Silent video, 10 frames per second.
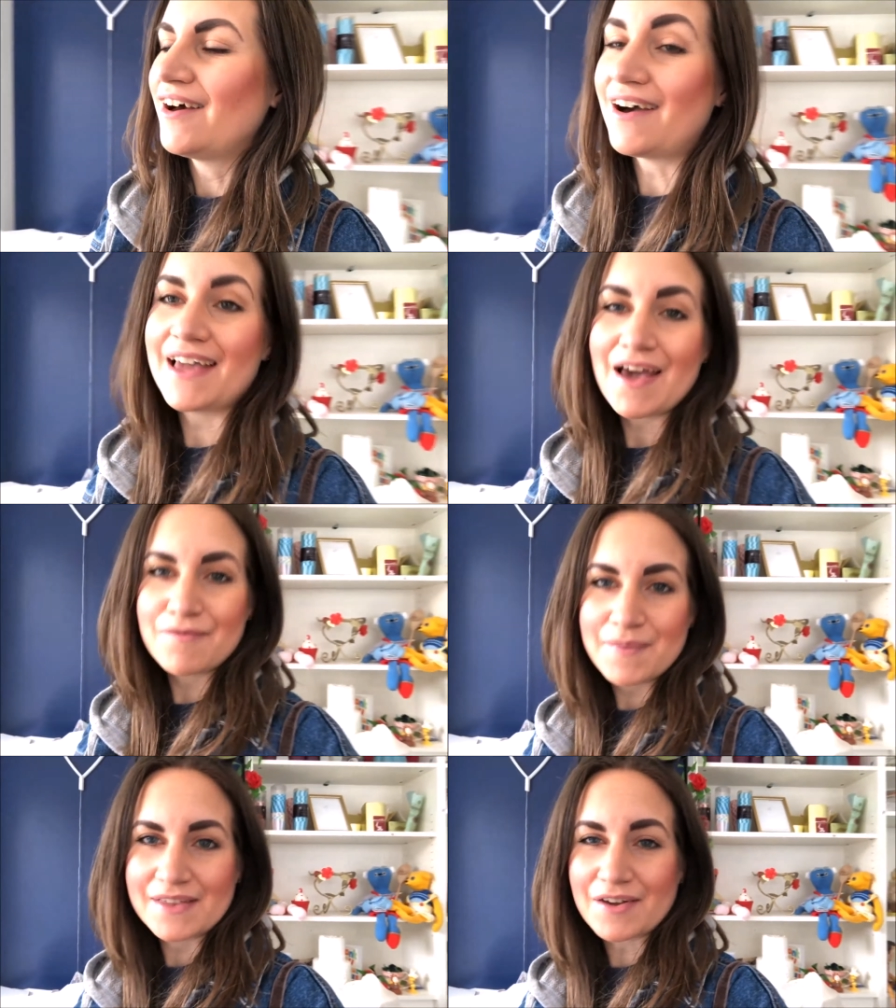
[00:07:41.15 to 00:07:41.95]
I
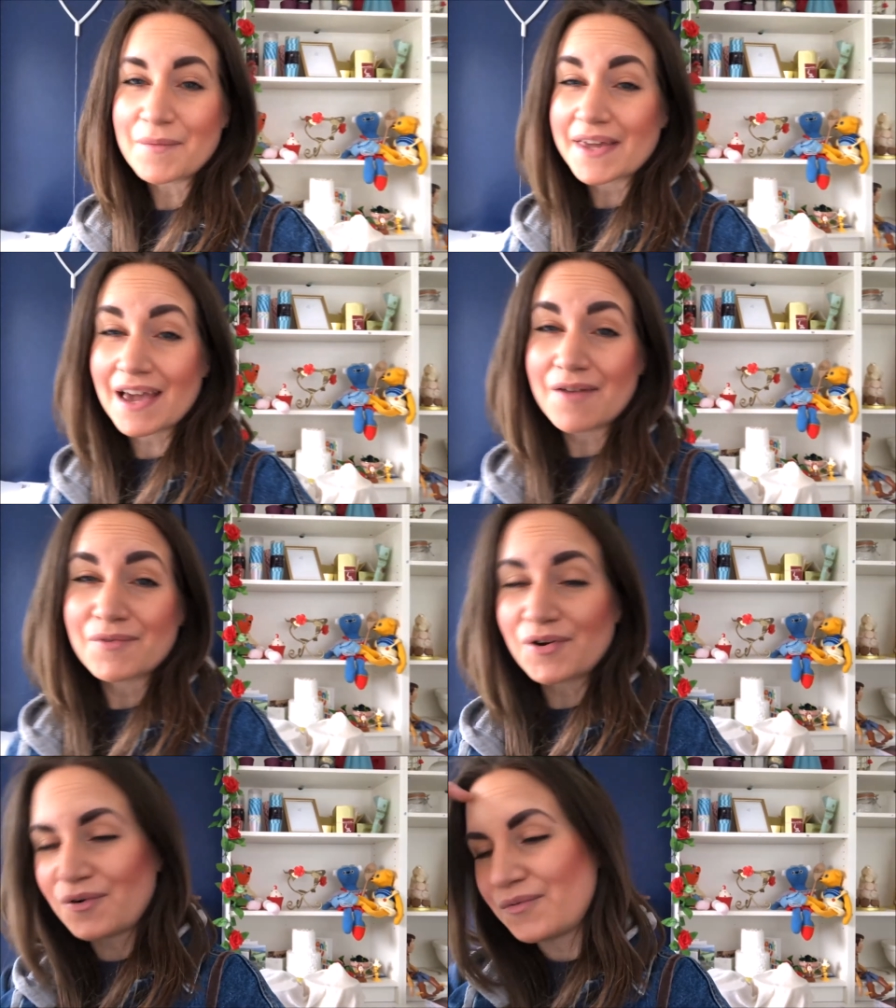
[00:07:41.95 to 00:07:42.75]
haven't picked up my
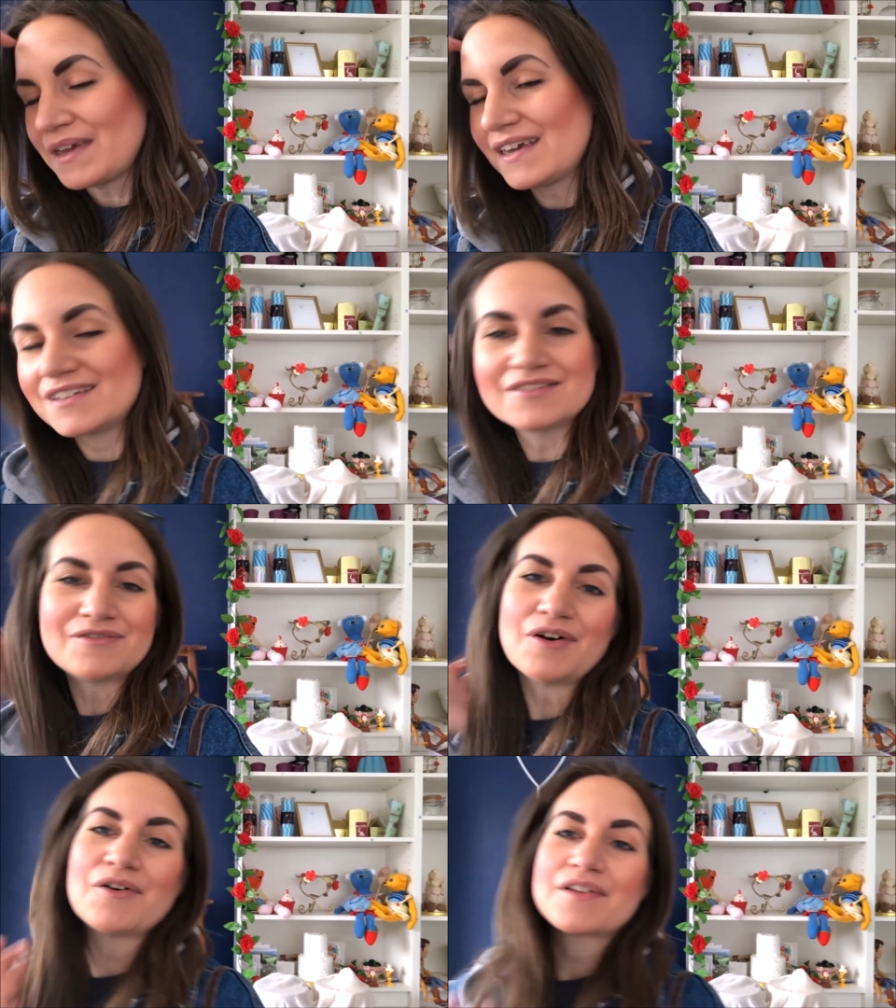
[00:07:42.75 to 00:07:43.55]
camera all week to
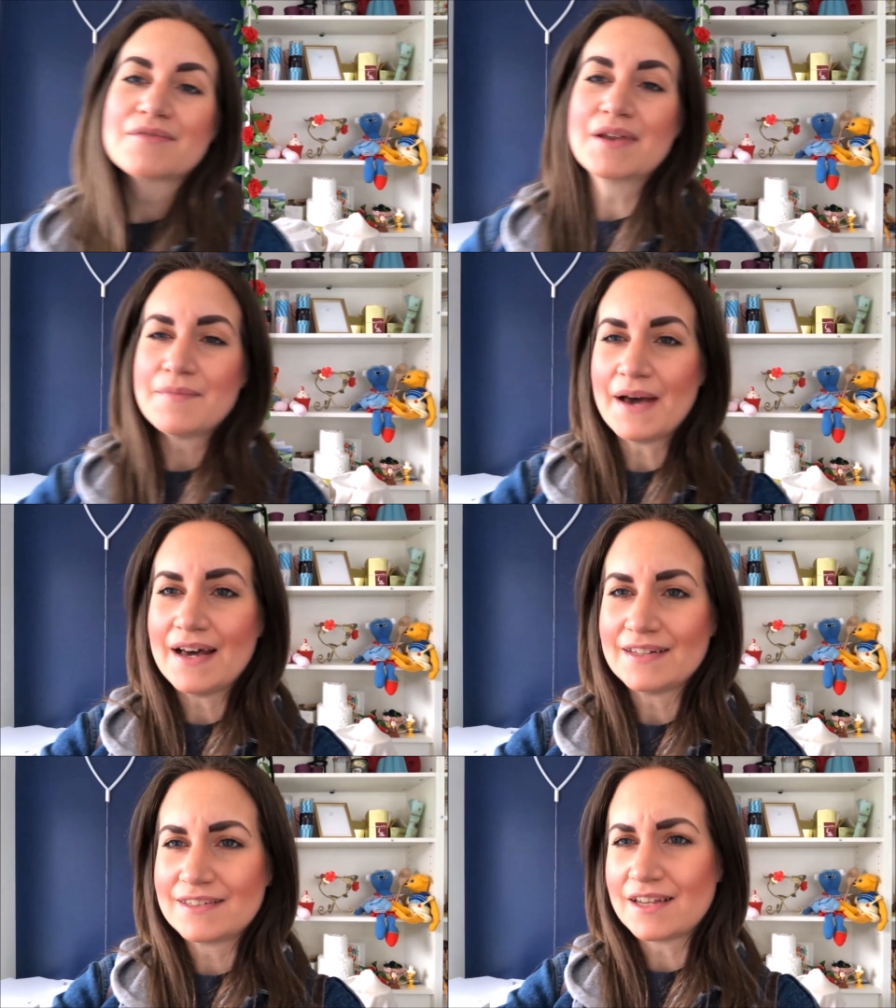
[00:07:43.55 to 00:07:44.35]
vlog. It's really
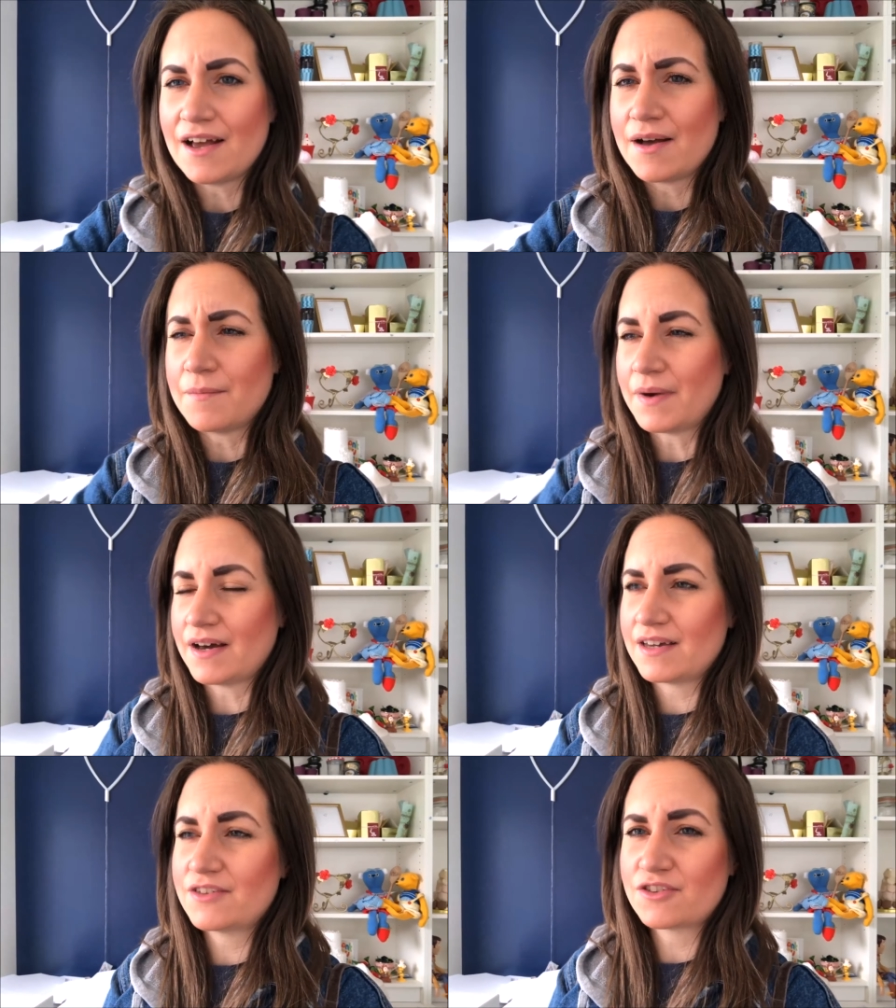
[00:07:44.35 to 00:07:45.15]
bad,
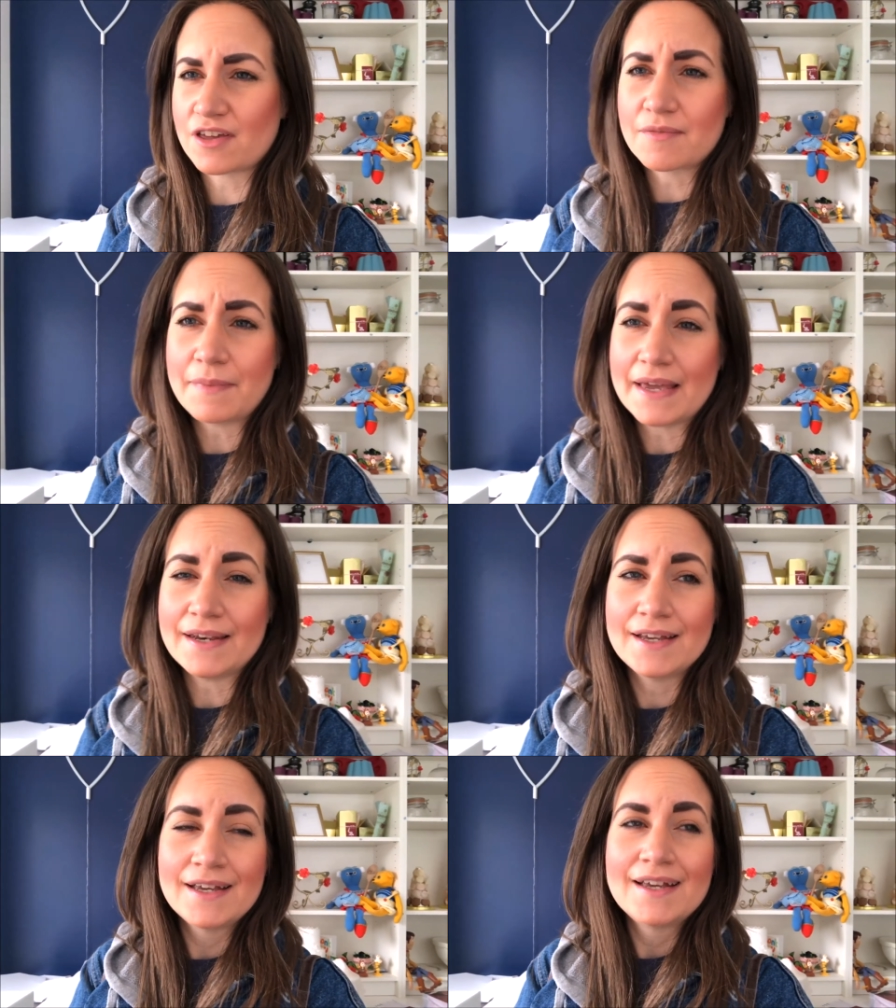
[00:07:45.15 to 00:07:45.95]
but it's just been